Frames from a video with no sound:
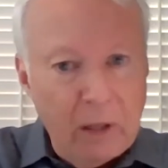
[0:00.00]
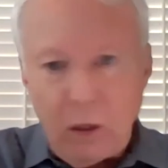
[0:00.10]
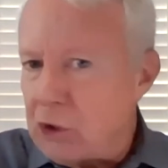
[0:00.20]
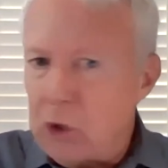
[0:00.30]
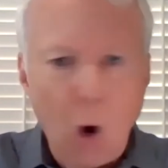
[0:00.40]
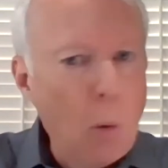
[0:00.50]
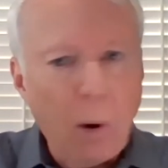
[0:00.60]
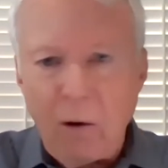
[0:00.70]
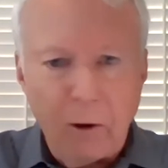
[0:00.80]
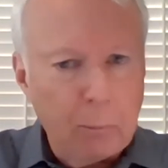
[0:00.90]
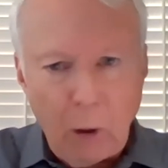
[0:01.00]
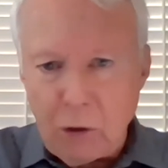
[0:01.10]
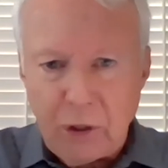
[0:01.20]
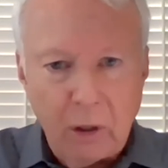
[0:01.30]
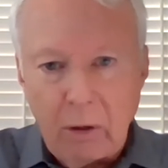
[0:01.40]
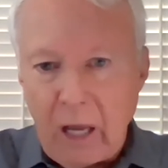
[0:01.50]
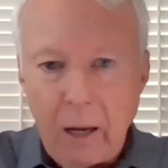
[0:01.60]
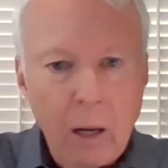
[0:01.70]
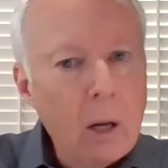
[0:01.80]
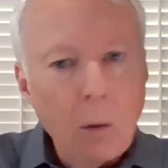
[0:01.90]
And there's no perfect person, okay?
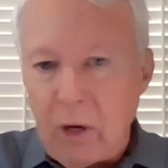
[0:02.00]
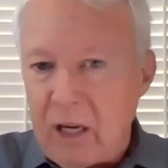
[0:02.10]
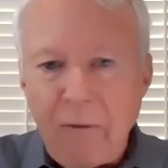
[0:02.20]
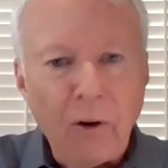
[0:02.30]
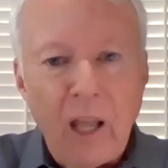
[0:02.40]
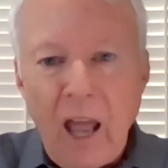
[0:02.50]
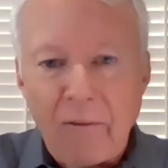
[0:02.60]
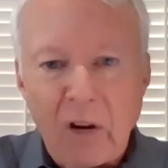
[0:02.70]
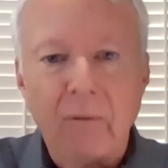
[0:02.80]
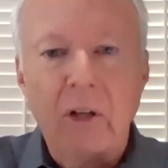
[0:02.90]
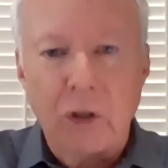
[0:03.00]
We definitely have to have a